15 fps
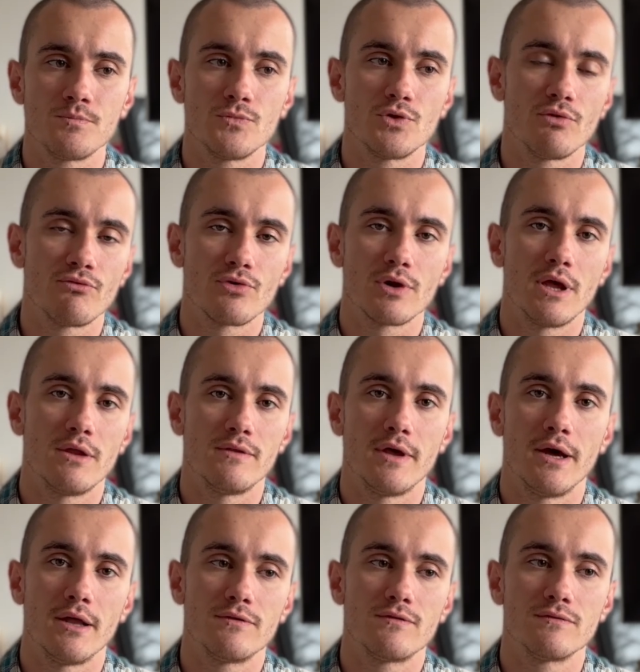don't forget
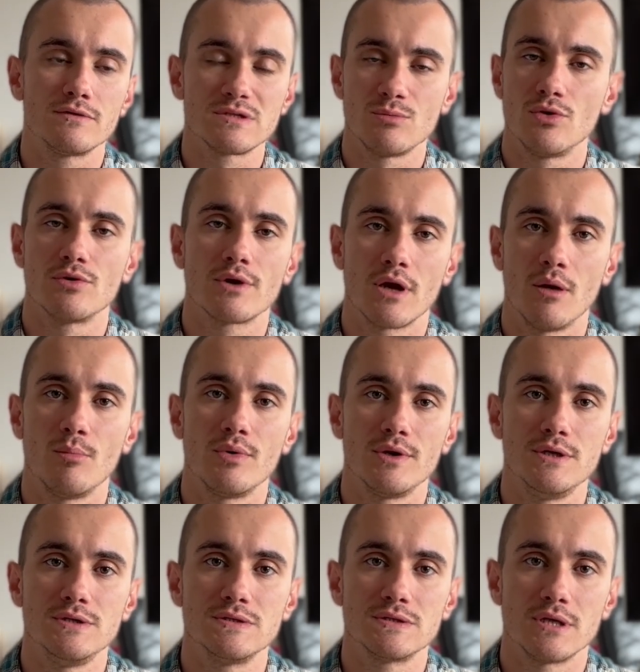that smaller
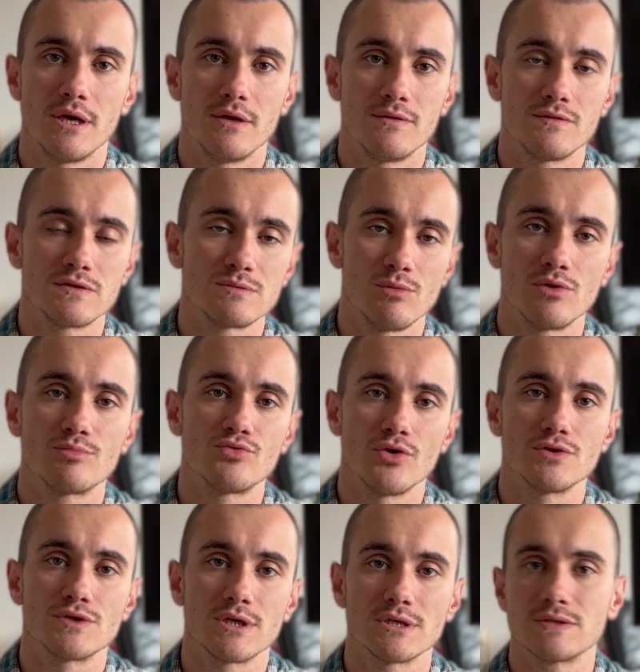companies and smaller
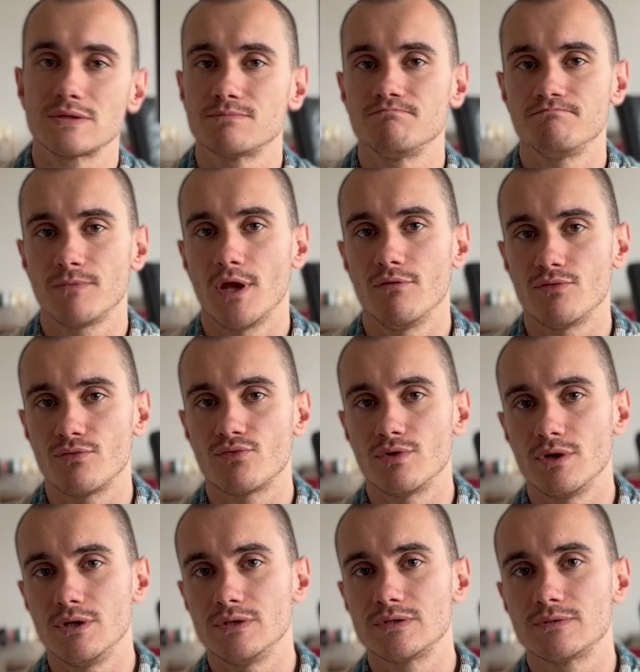projects have
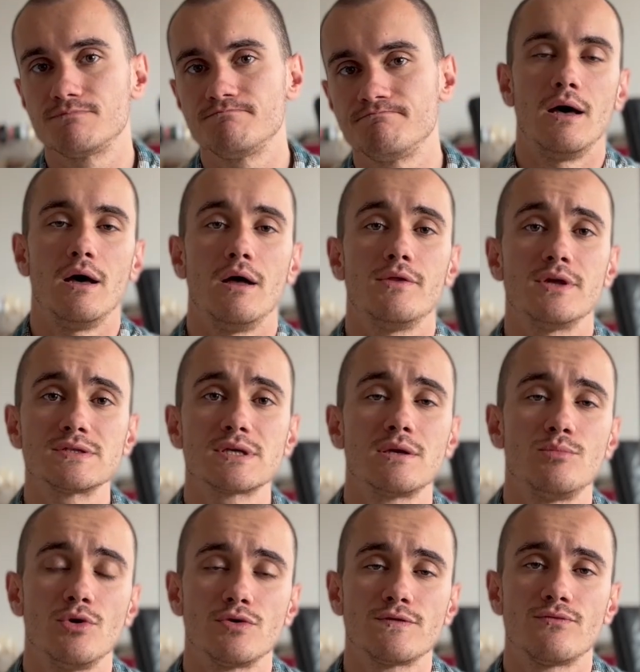different needs uh, that's going
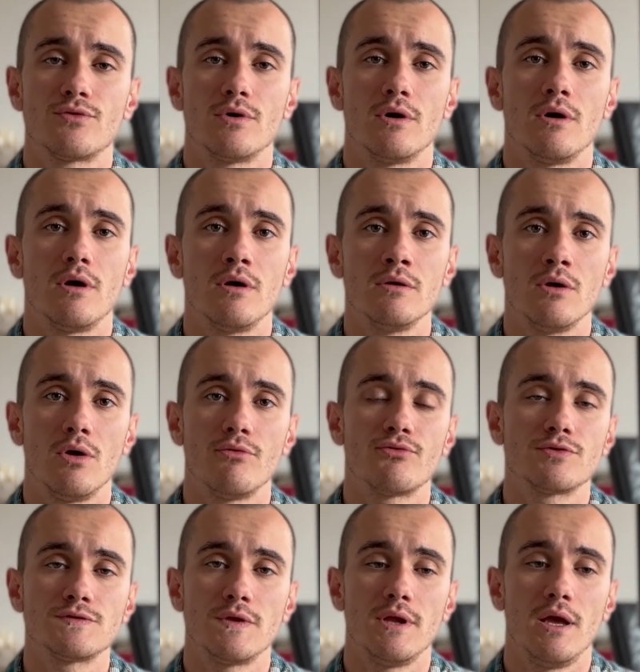to be all for, uh, all
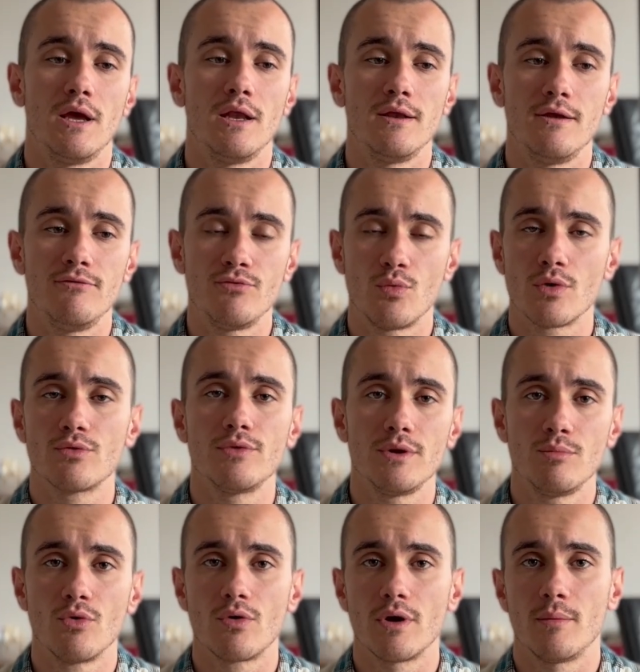for today. And if you want to read
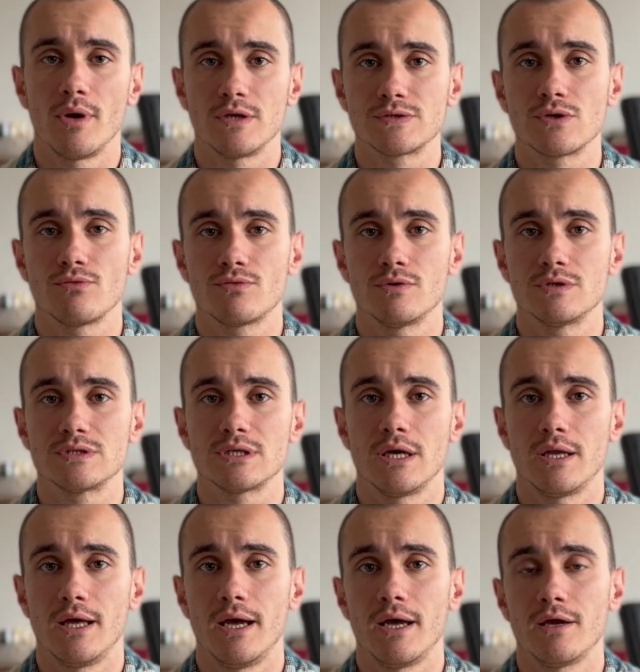more about software
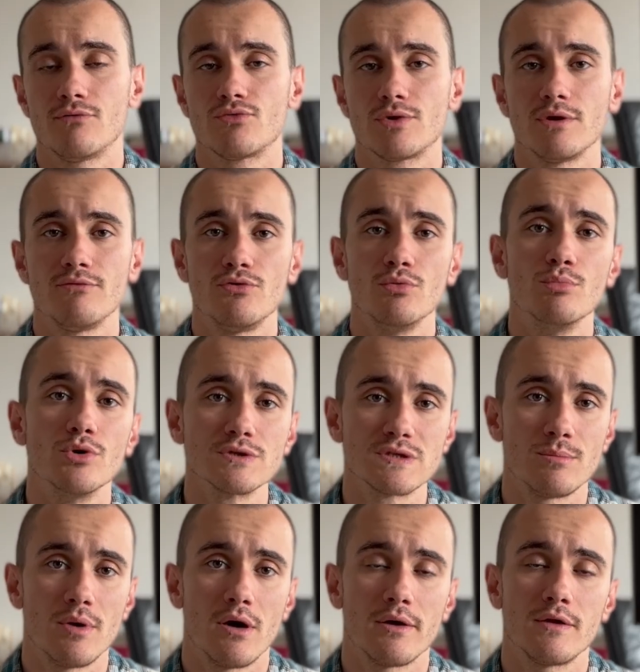design, I have written a few books
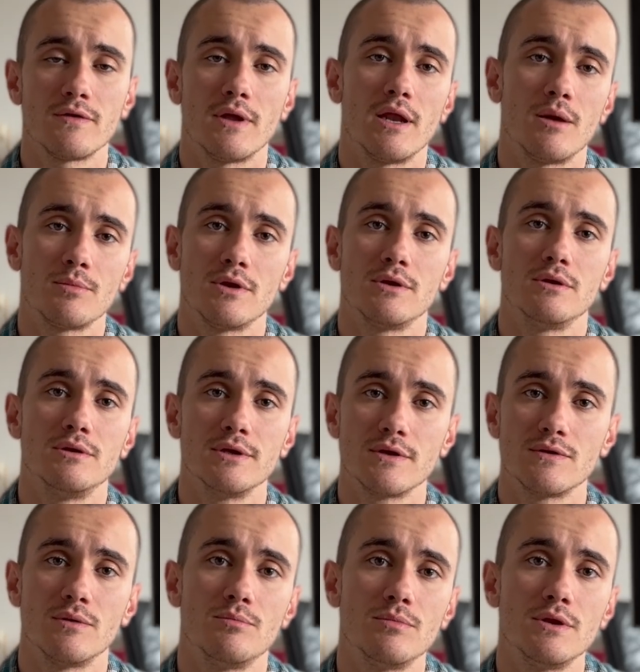about it, and I'm going to link
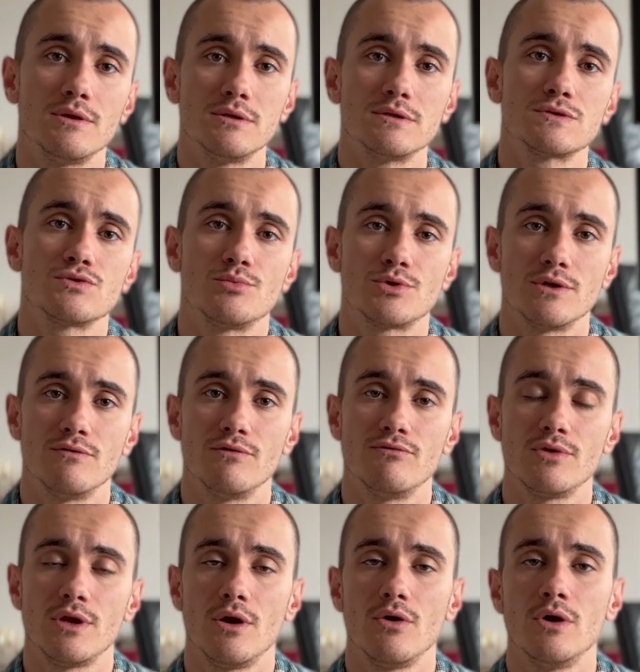them in the description of the
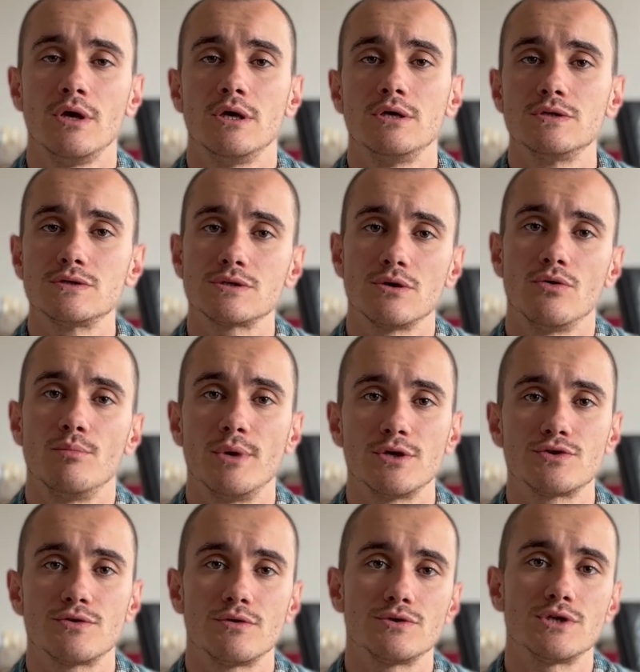video. So make
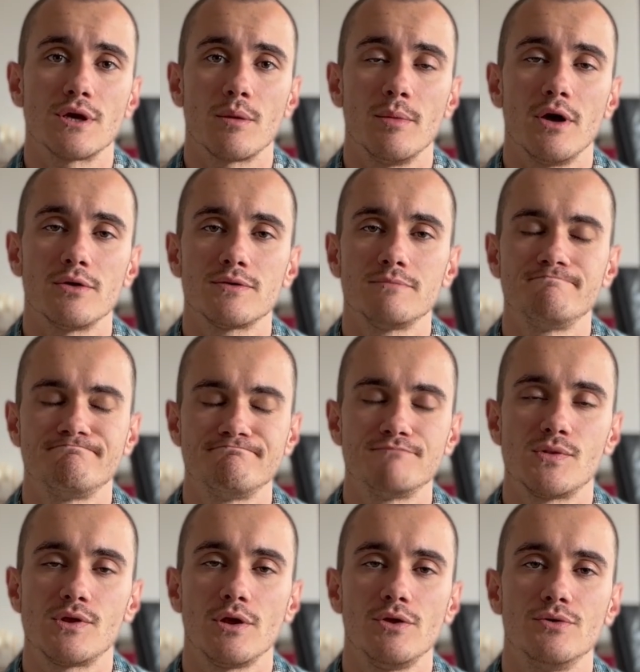sure to check them out.
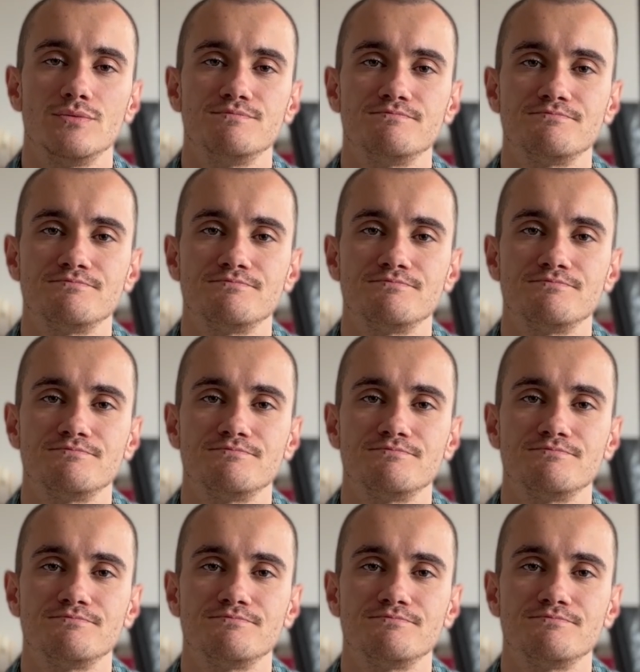Thank you.